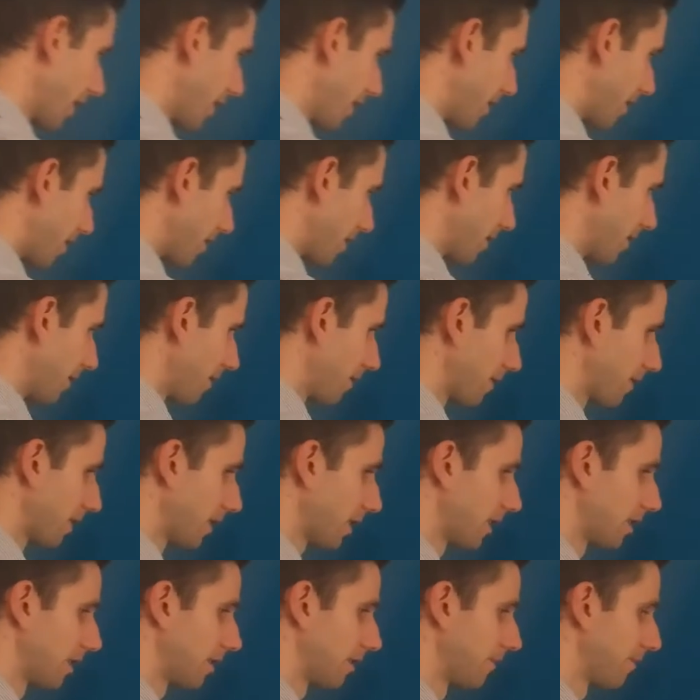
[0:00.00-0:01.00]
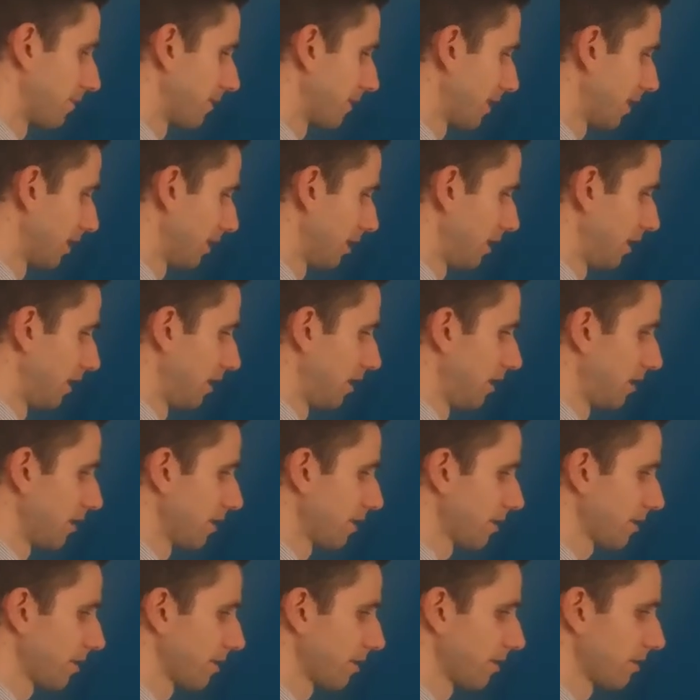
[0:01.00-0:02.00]
here, um,
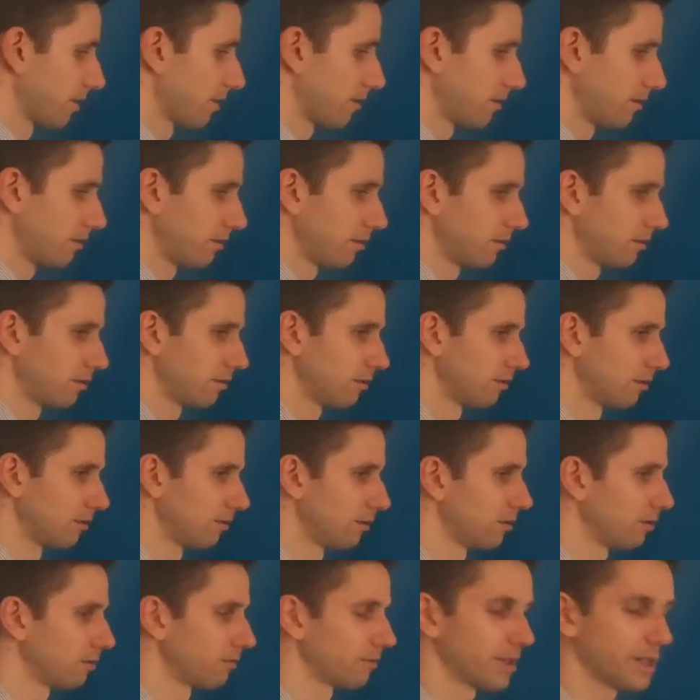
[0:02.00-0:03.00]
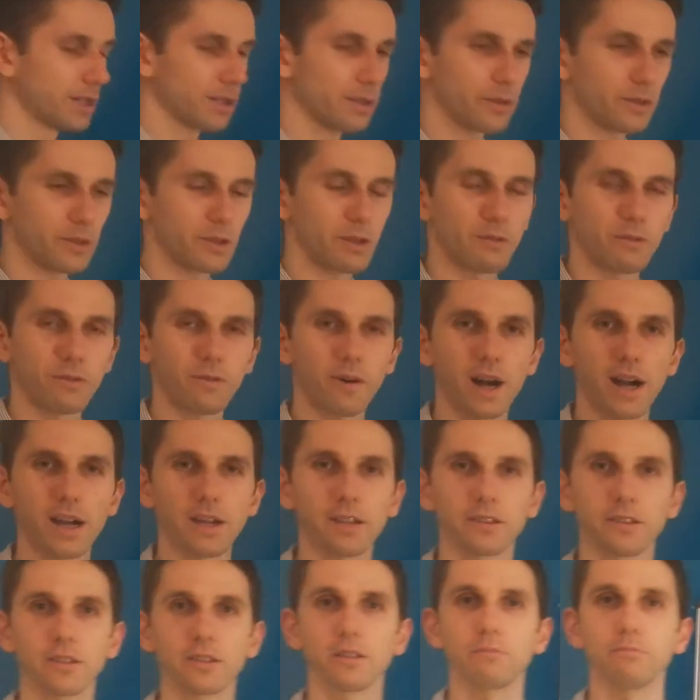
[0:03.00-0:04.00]
so where can you
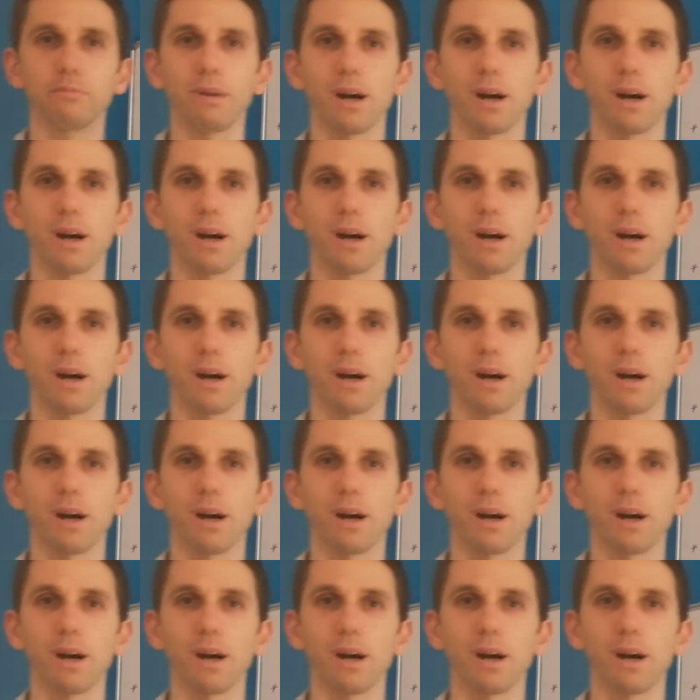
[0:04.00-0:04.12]
find the